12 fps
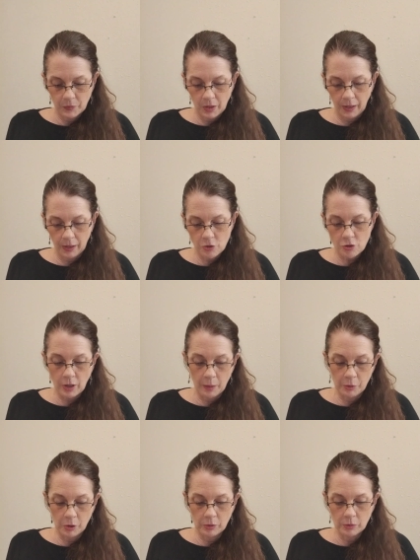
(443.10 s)
Okay,
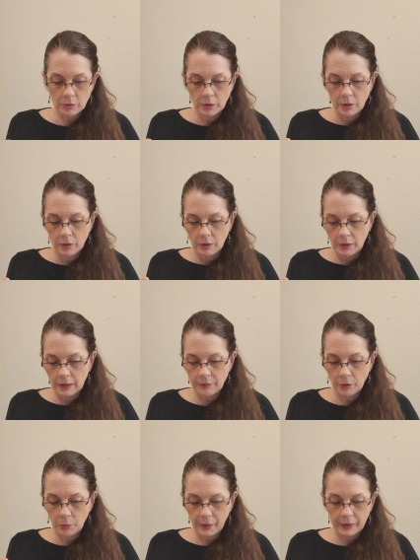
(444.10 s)
trouble,
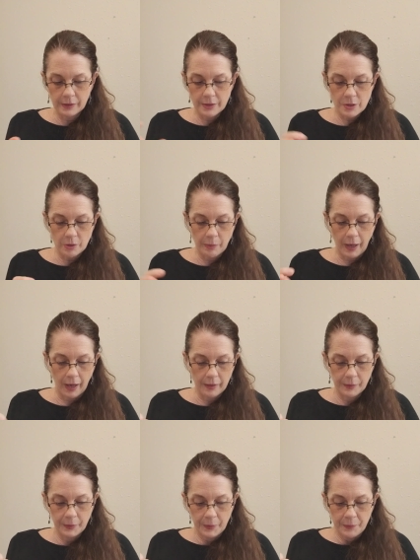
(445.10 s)
evil, wickedness, or bad.
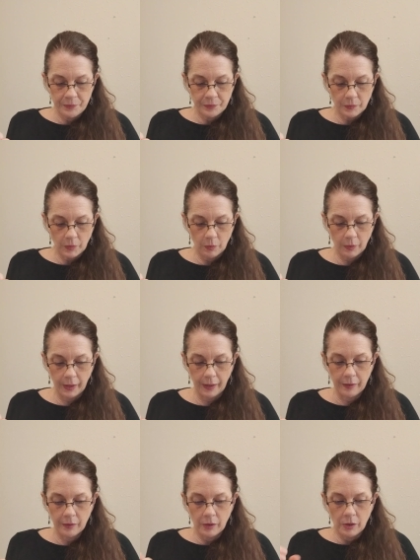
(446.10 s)

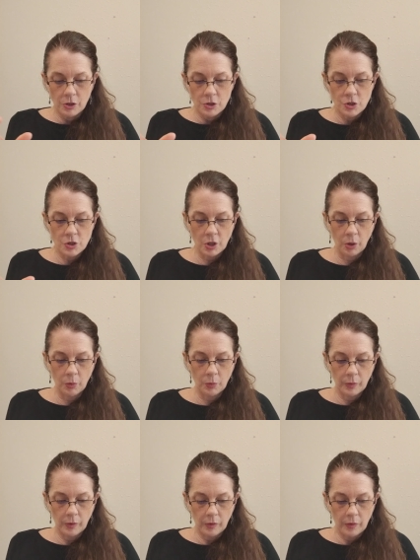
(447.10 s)
Okay,
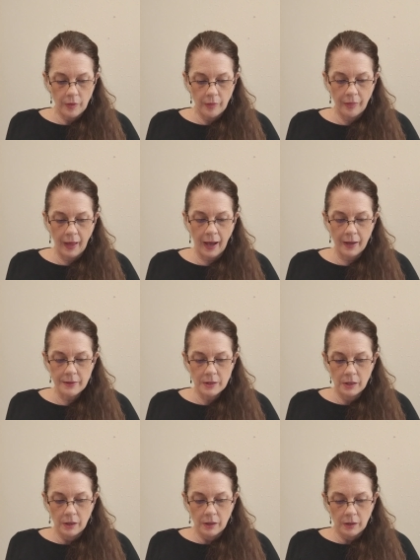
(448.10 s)
so that
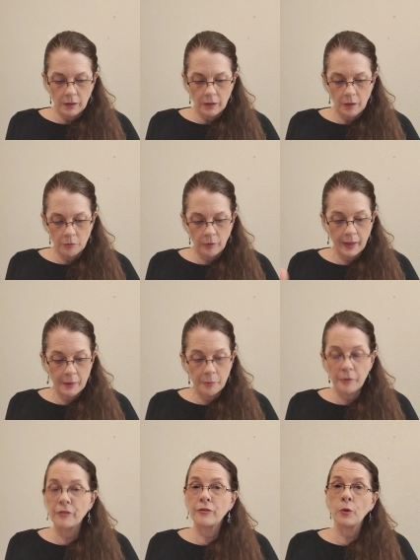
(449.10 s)
right
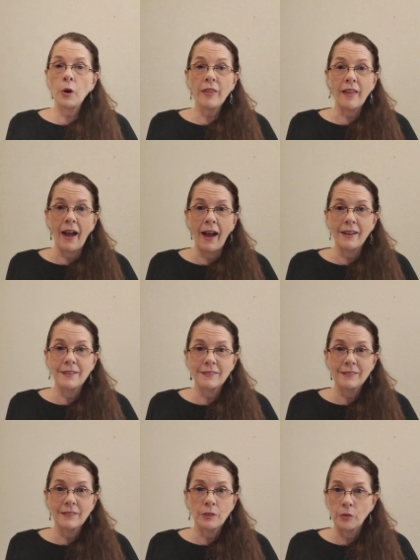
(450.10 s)
before that
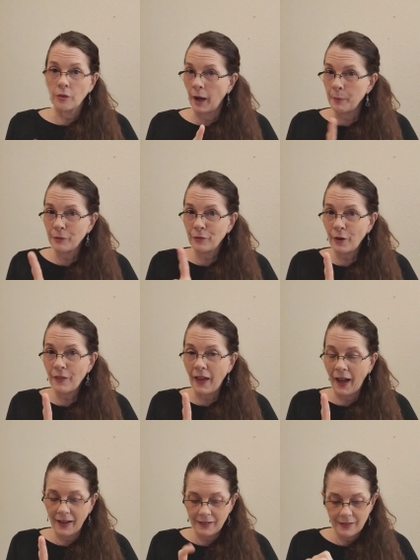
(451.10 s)

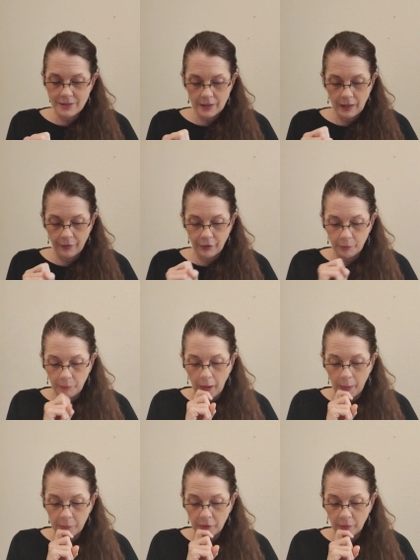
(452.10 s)
is another
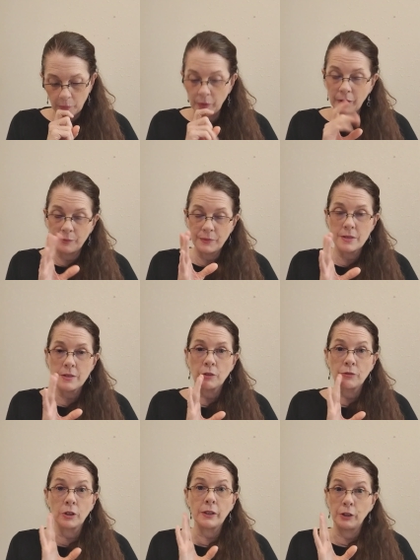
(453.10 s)
popular, well, it's a
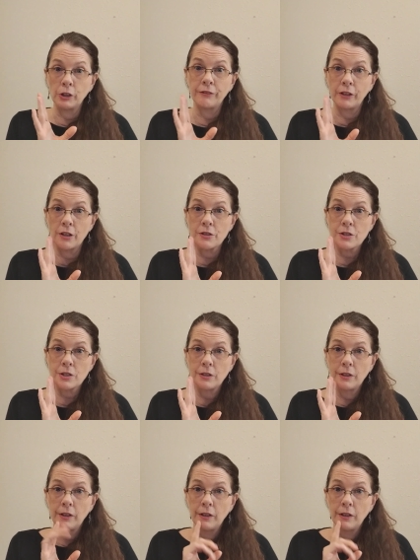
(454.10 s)
really good verse.